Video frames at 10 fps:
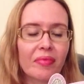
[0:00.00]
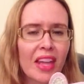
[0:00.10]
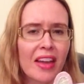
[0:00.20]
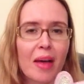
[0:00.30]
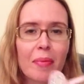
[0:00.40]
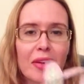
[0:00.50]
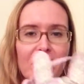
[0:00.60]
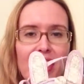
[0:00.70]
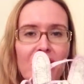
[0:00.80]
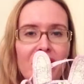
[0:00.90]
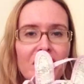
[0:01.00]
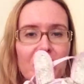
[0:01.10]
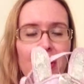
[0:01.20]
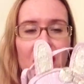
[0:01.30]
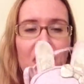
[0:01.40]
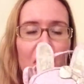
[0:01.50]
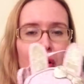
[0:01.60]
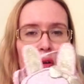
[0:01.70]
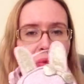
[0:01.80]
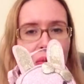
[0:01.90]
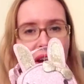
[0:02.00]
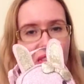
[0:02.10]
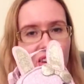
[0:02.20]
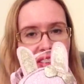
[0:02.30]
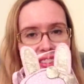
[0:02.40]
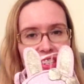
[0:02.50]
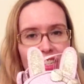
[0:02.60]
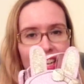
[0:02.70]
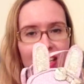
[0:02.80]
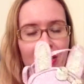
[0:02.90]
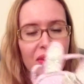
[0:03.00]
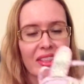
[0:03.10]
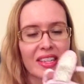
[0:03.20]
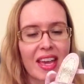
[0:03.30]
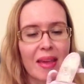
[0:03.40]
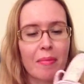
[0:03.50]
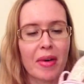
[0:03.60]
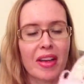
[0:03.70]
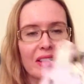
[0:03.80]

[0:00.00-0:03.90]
a couple of crayons or whatever she's into at the time, but